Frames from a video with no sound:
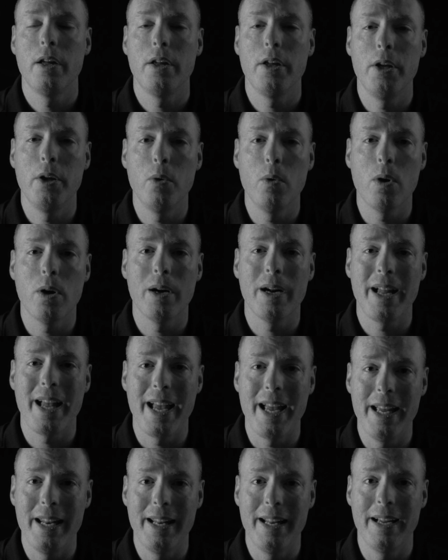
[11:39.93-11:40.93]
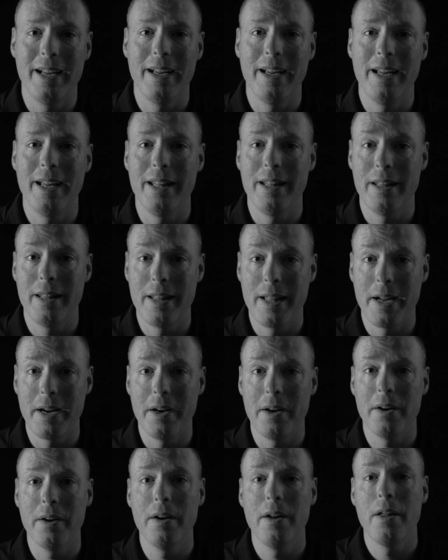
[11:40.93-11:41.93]
you are aiding in
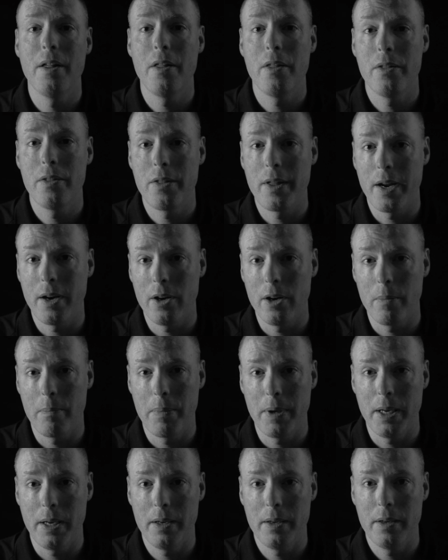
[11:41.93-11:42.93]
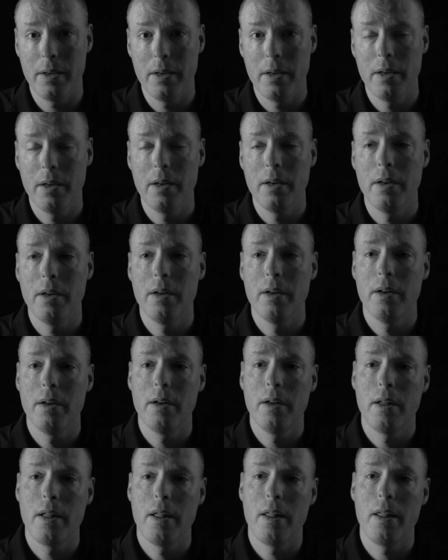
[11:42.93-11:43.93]
their therapy.
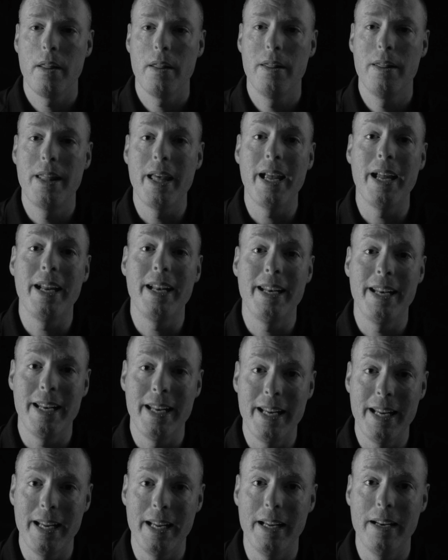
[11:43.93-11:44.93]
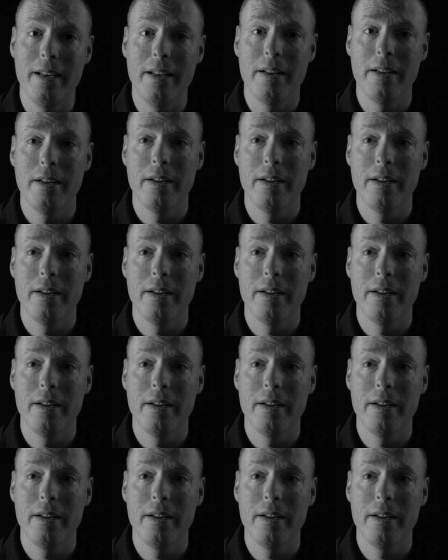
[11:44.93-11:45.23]
They need